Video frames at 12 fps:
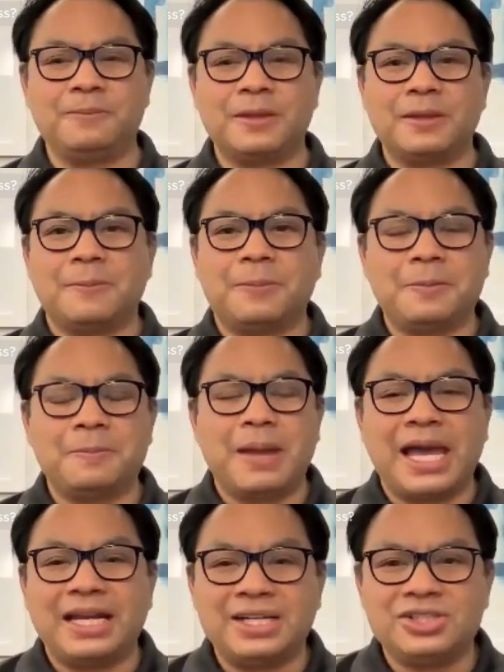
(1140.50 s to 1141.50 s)
but
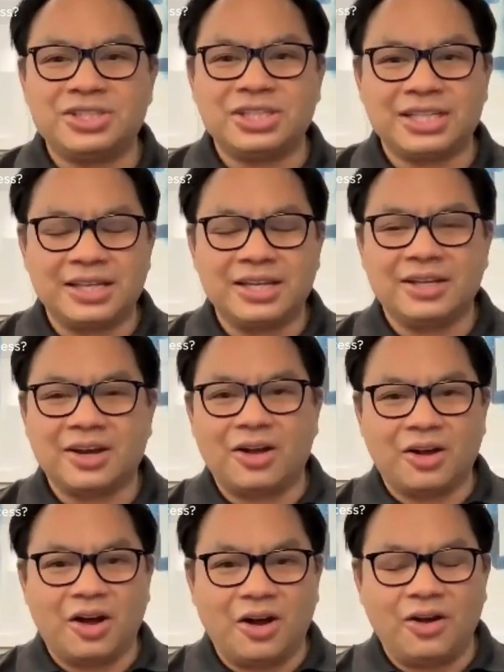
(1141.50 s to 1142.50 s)
managing
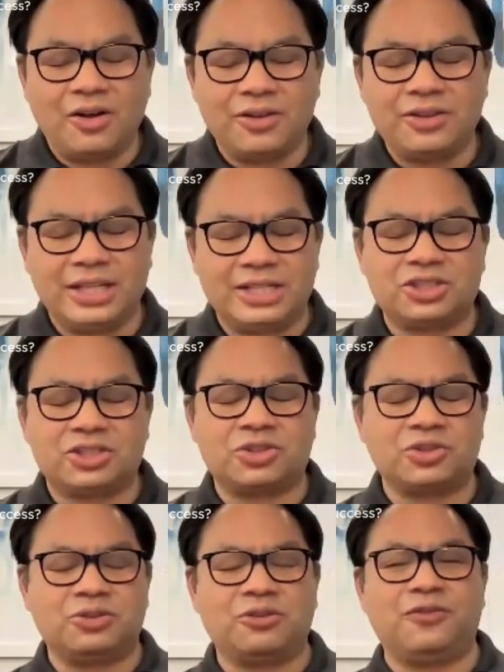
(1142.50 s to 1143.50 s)
all the
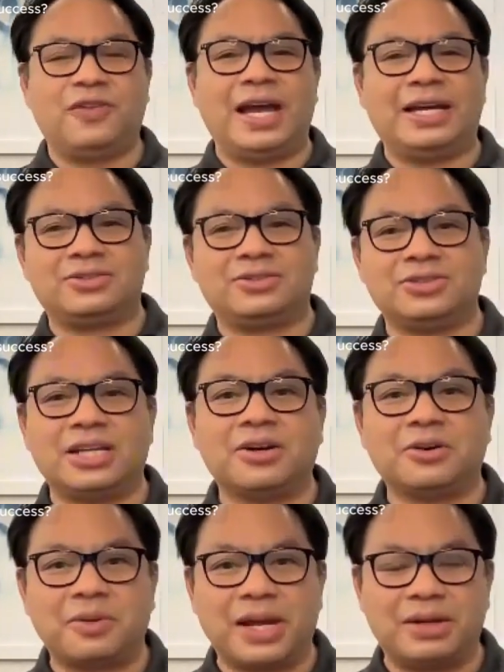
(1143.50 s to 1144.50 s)
external factors that are
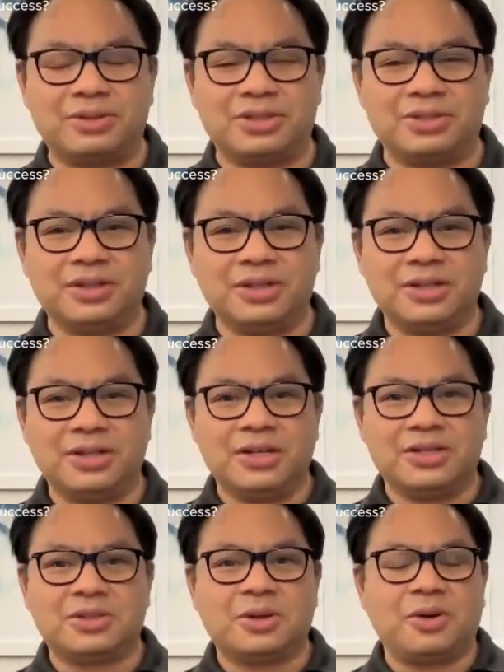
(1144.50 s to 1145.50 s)
around you.
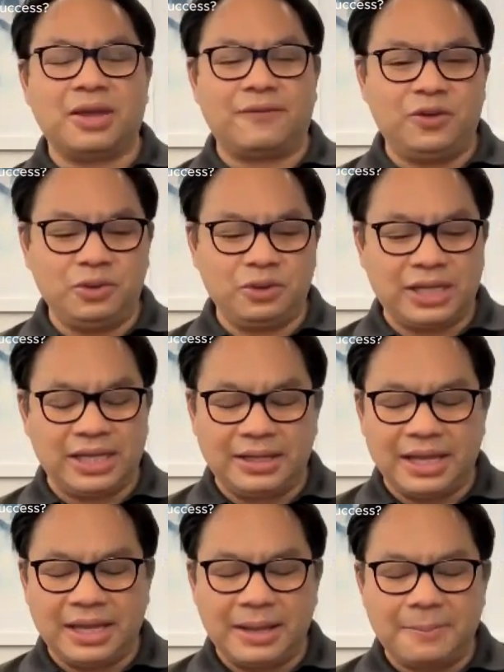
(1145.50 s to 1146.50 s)
So if you
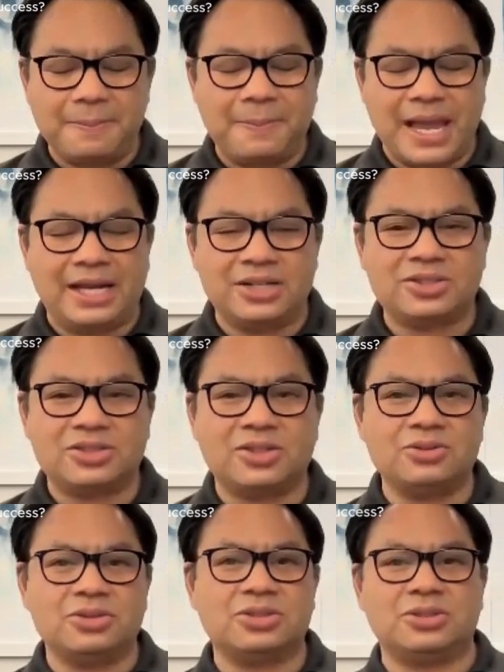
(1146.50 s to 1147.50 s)
can manage
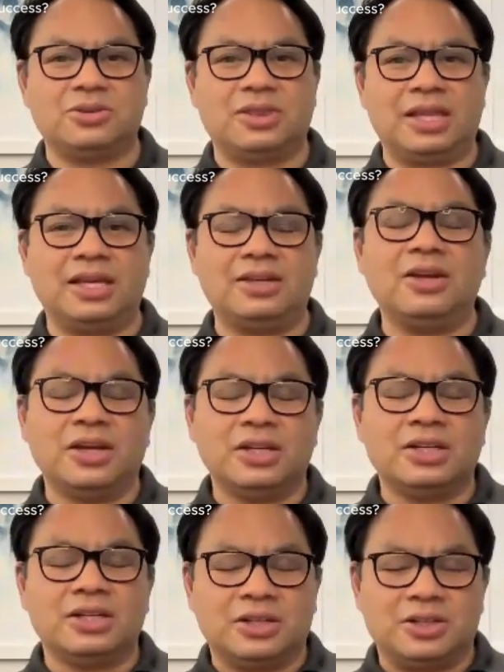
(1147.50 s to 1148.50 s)
those two things,
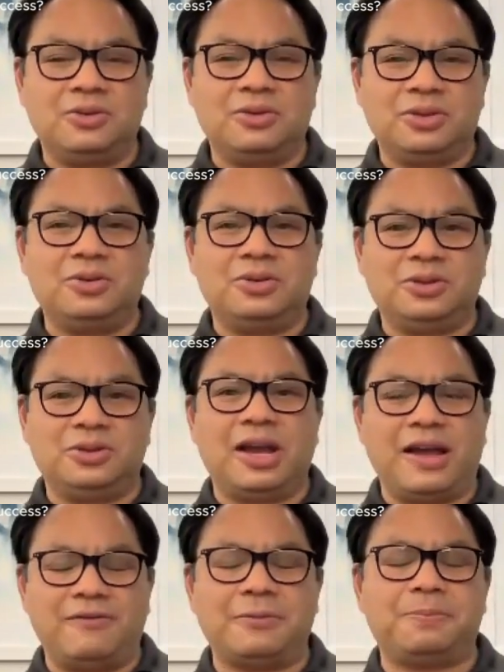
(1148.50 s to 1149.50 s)
you
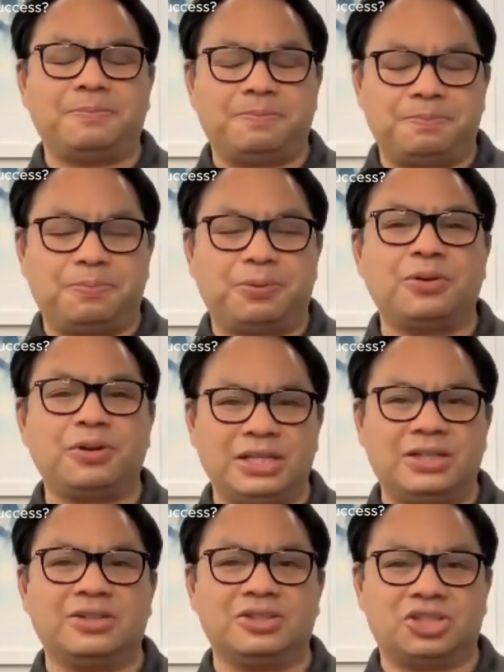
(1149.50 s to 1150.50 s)
have a pretty
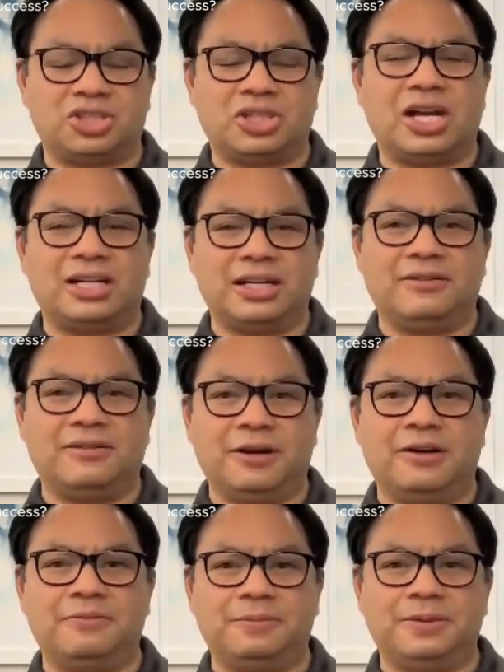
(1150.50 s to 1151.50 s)
good shot
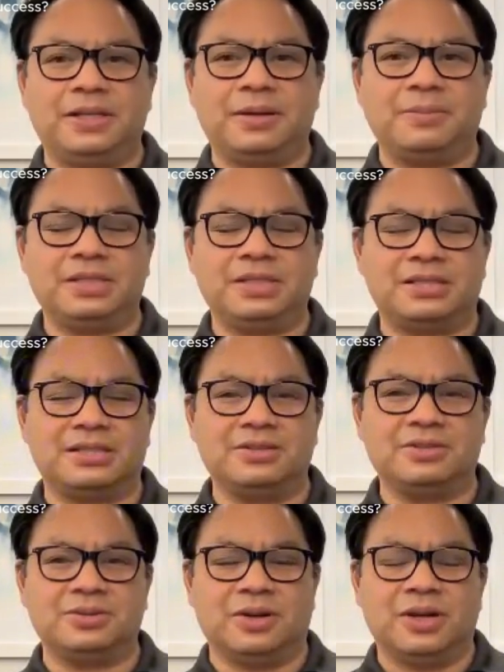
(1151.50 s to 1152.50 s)
of becoming
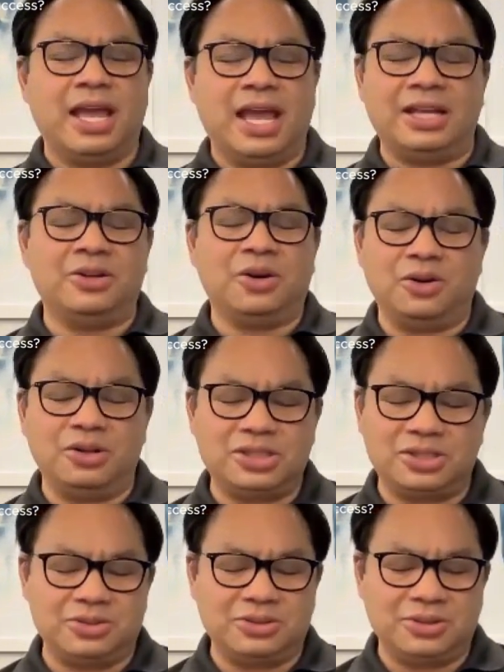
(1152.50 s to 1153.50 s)
successful. And notice
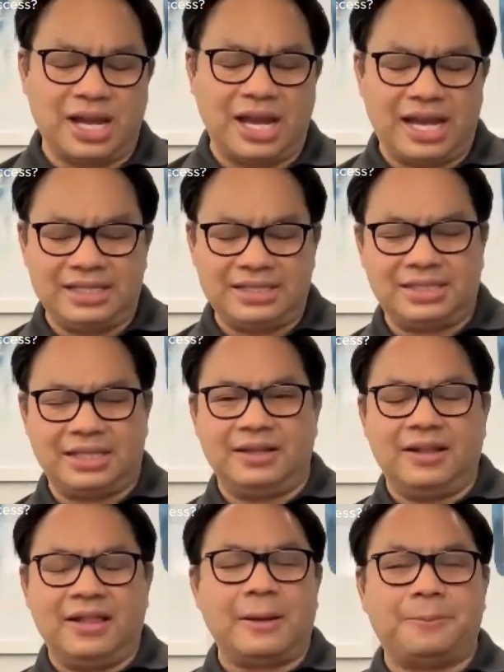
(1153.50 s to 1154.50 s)
I
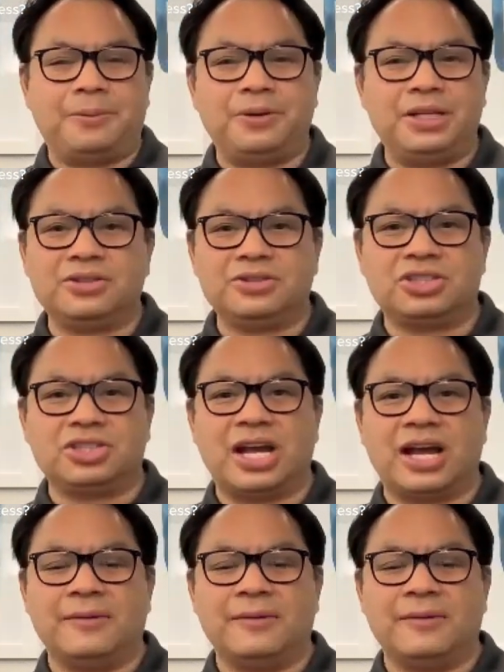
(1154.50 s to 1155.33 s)
said a pretty good shot.